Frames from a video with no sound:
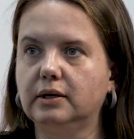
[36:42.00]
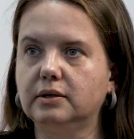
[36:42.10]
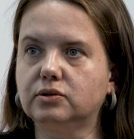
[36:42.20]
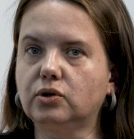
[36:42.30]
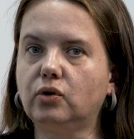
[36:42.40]

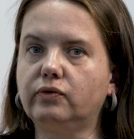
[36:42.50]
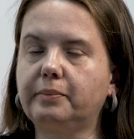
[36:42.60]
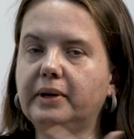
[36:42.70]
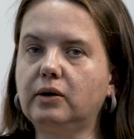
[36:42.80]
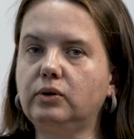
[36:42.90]
So they
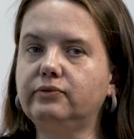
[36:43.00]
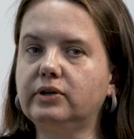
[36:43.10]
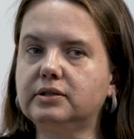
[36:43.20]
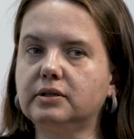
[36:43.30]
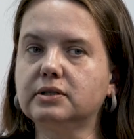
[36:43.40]
may
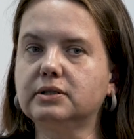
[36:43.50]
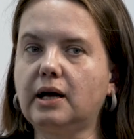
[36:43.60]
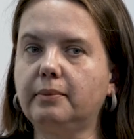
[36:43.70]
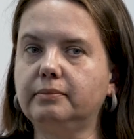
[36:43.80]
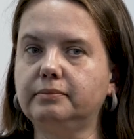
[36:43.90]
invest in
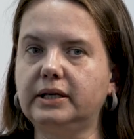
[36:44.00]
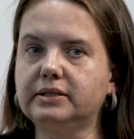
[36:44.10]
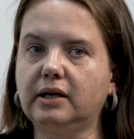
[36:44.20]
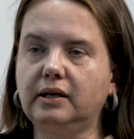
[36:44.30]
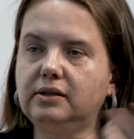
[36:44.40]
some, let's say,